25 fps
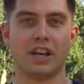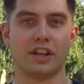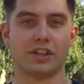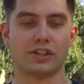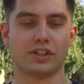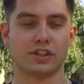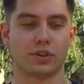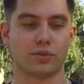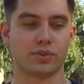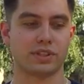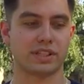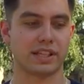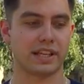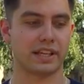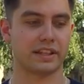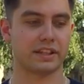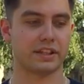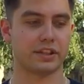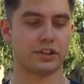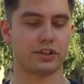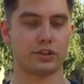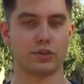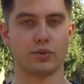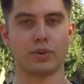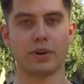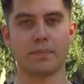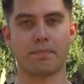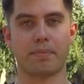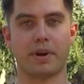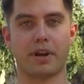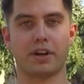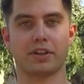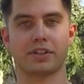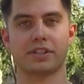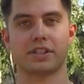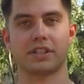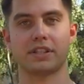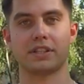So it's like the two
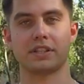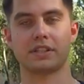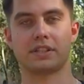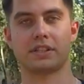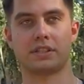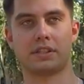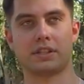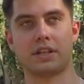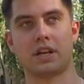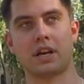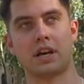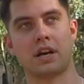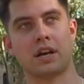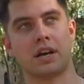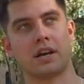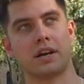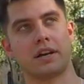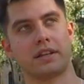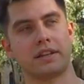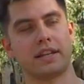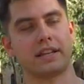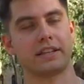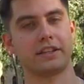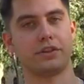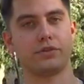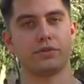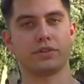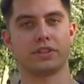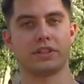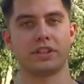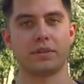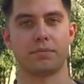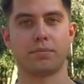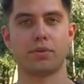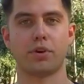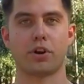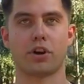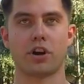comparisons that he uses in
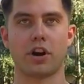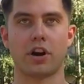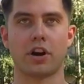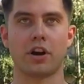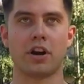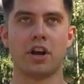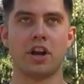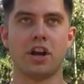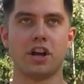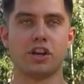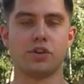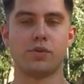the book are,